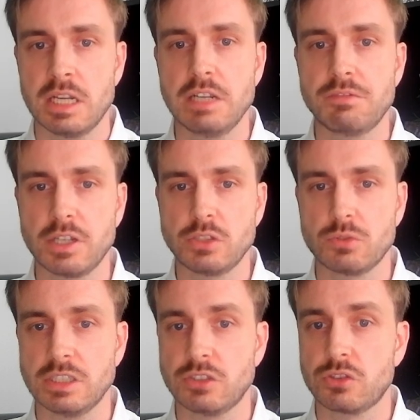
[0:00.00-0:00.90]

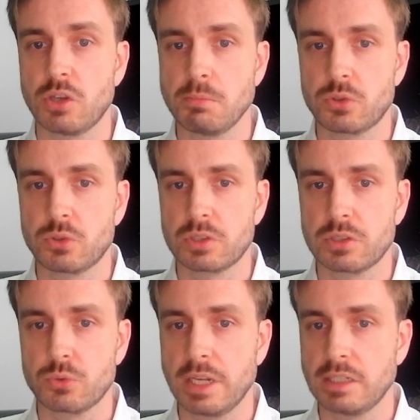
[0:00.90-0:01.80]
Eventually some
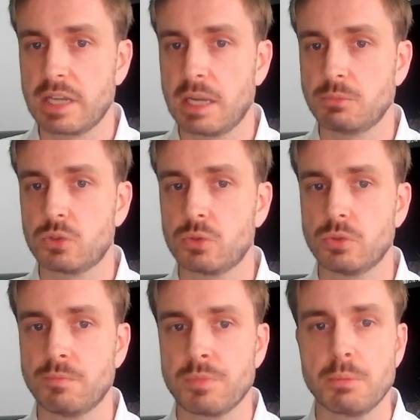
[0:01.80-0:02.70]
grain came through,
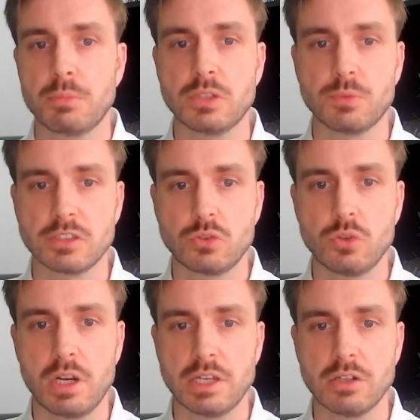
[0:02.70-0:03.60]
but it was too
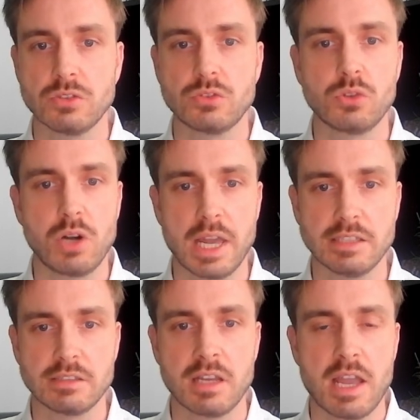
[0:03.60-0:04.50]
little, too
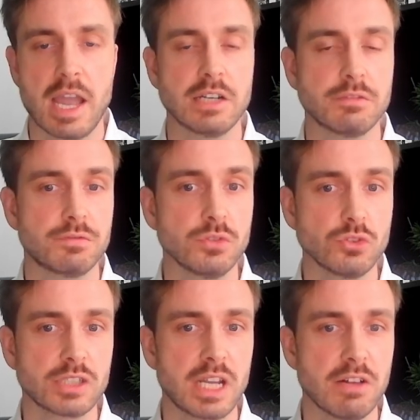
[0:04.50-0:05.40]
late, and a
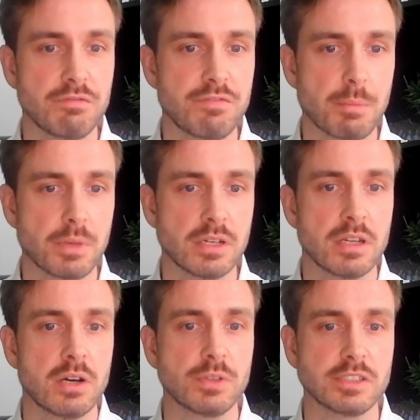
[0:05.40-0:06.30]
full-scale famine
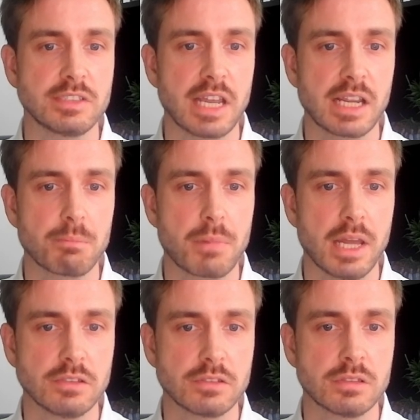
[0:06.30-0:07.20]
was taking
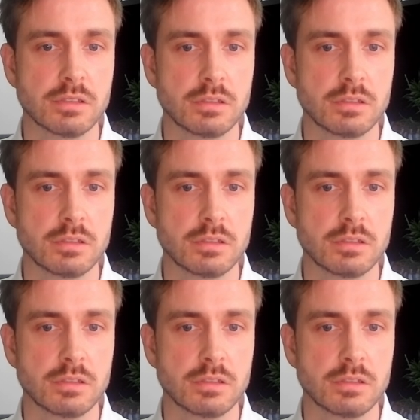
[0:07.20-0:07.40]
place.